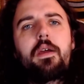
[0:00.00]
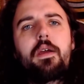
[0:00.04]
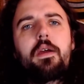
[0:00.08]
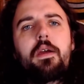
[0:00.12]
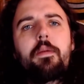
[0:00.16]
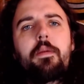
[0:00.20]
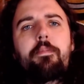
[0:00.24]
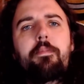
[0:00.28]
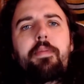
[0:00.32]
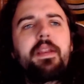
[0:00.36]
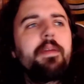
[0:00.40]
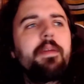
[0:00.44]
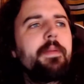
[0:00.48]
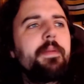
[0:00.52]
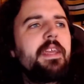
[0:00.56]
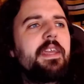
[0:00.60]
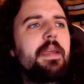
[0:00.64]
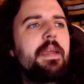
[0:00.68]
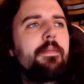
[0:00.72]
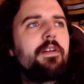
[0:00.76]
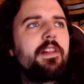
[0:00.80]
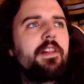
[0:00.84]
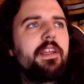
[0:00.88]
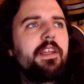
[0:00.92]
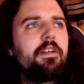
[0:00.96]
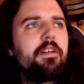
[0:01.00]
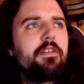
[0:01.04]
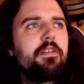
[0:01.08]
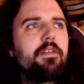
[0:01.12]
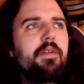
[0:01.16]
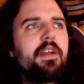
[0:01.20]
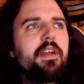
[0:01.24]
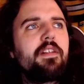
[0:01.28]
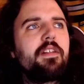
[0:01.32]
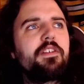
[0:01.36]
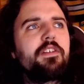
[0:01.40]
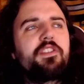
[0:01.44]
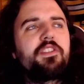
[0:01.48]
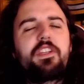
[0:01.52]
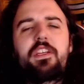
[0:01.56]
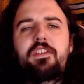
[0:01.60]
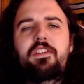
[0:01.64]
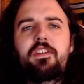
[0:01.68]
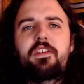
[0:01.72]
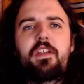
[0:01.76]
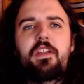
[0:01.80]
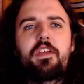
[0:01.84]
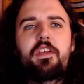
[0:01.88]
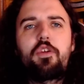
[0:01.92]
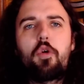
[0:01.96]
But it became clear in the regular
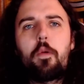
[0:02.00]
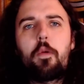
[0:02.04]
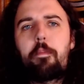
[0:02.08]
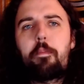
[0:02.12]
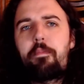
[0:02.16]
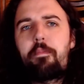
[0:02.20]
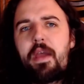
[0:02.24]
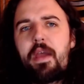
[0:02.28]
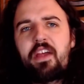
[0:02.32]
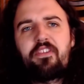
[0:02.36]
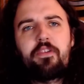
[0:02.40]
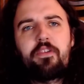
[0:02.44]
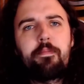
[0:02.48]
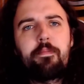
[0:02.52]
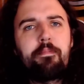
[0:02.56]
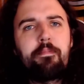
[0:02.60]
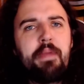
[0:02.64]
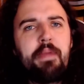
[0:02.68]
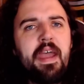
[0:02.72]
season that your best